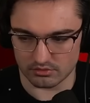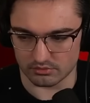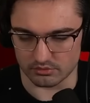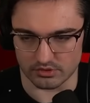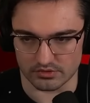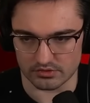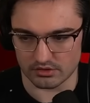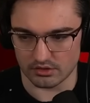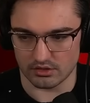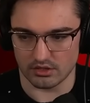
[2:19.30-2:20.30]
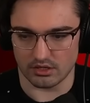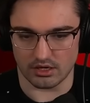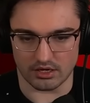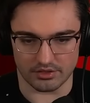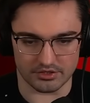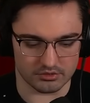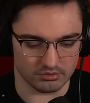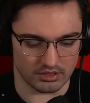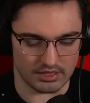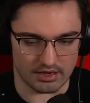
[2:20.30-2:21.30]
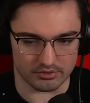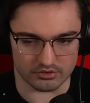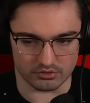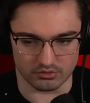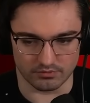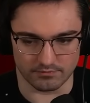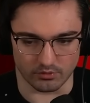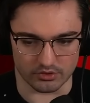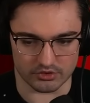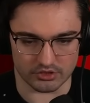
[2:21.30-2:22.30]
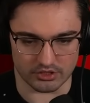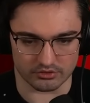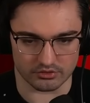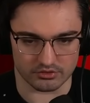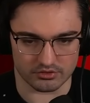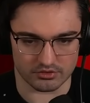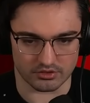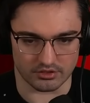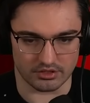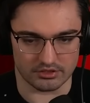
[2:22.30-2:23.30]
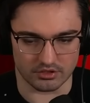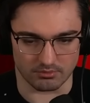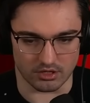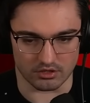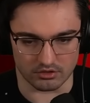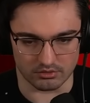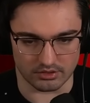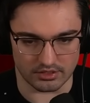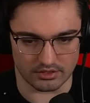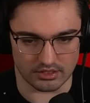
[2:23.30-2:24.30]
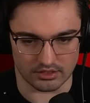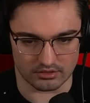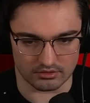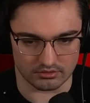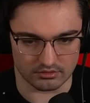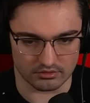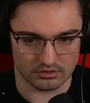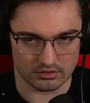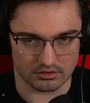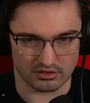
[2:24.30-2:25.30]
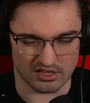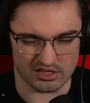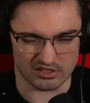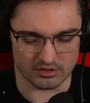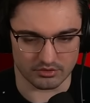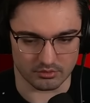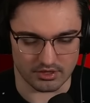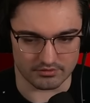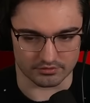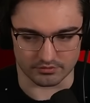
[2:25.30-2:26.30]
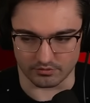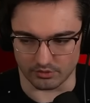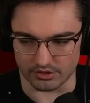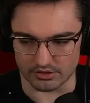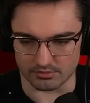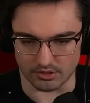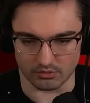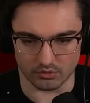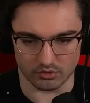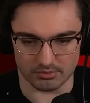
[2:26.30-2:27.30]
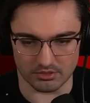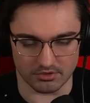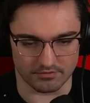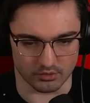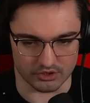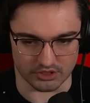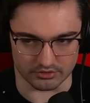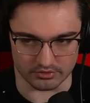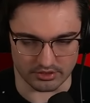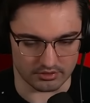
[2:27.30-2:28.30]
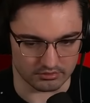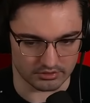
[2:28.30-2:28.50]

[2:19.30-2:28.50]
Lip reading: We'll do this. This will allow us to force shelters tomorrow, and then... Oh, actually, I don't think we'll have it for 4 days, but we'll be able to force shelter now,